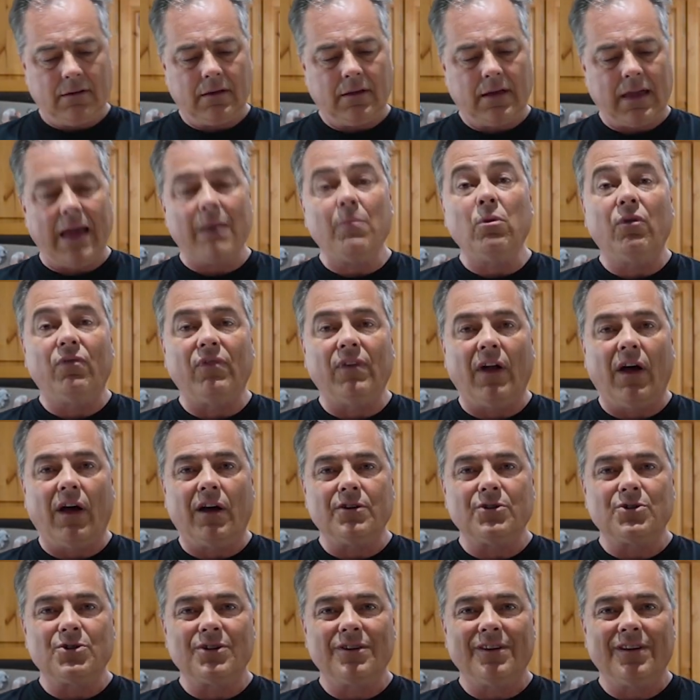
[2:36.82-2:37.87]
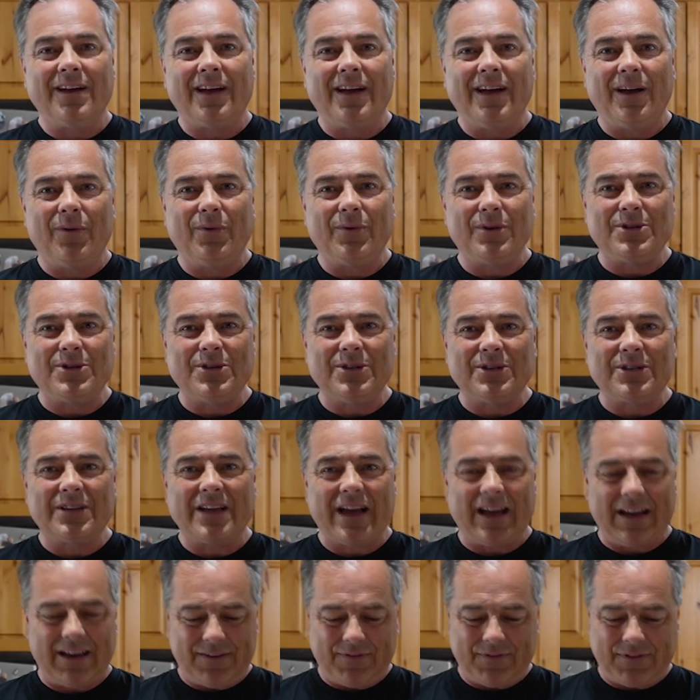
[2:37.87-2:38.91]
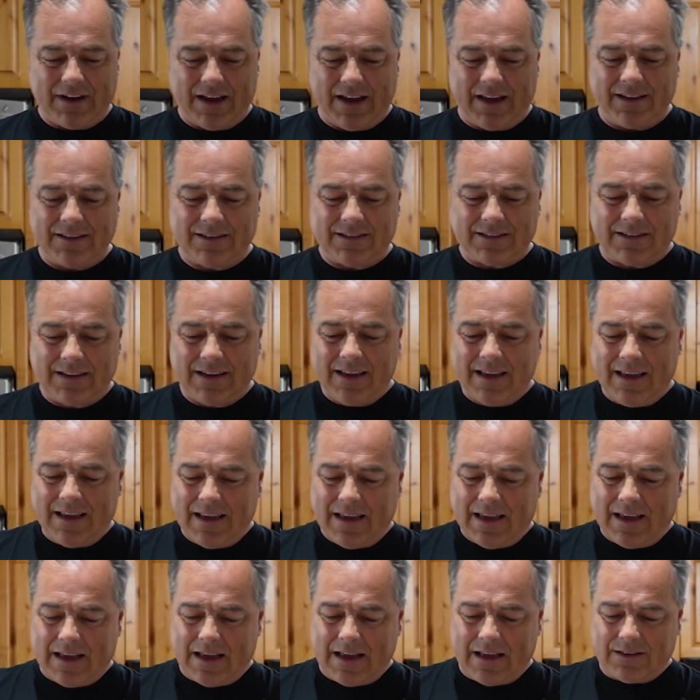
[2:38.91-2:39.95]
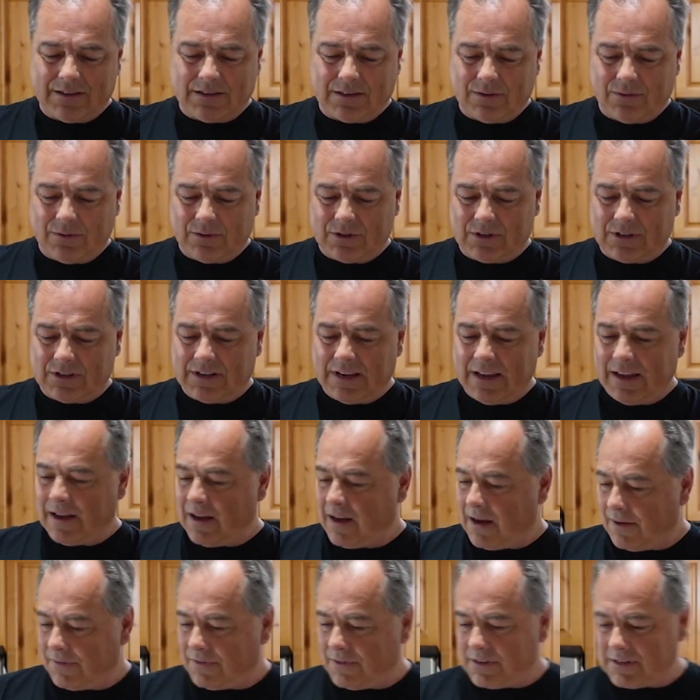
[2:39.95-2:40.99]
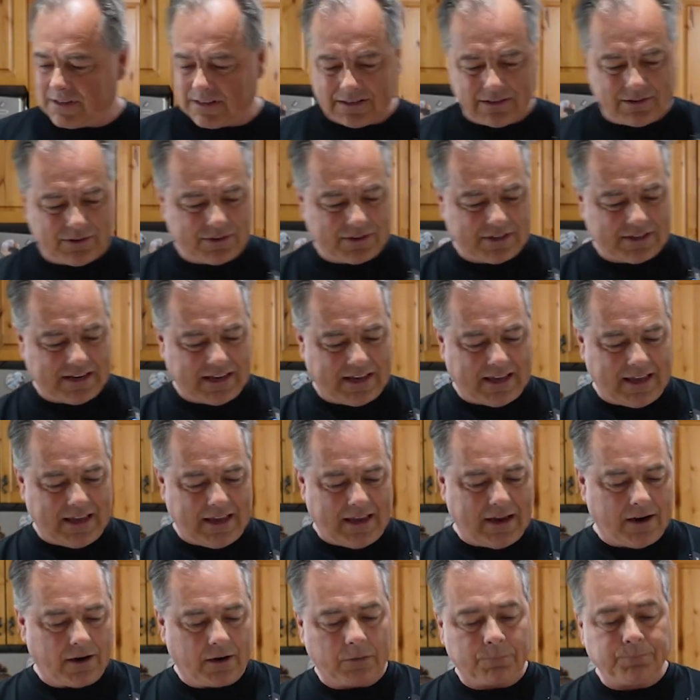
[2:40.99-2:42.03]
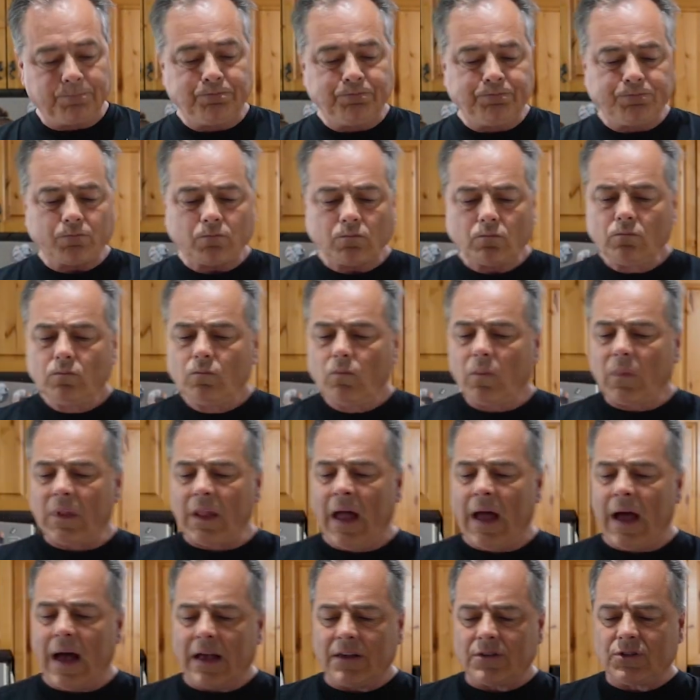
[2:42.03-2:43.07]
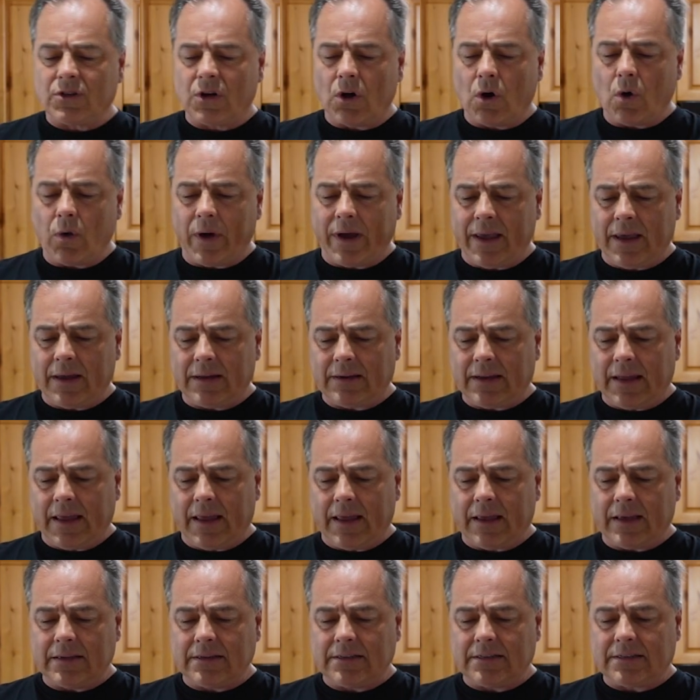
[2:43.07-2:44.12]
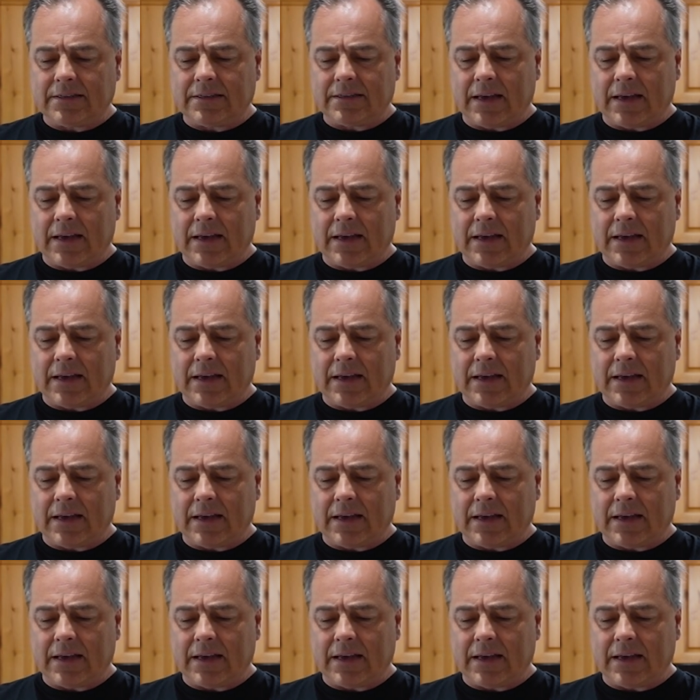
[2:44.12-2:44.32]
camouflage, which is kind of nice. So we'll just take off this little sticky here. So it is,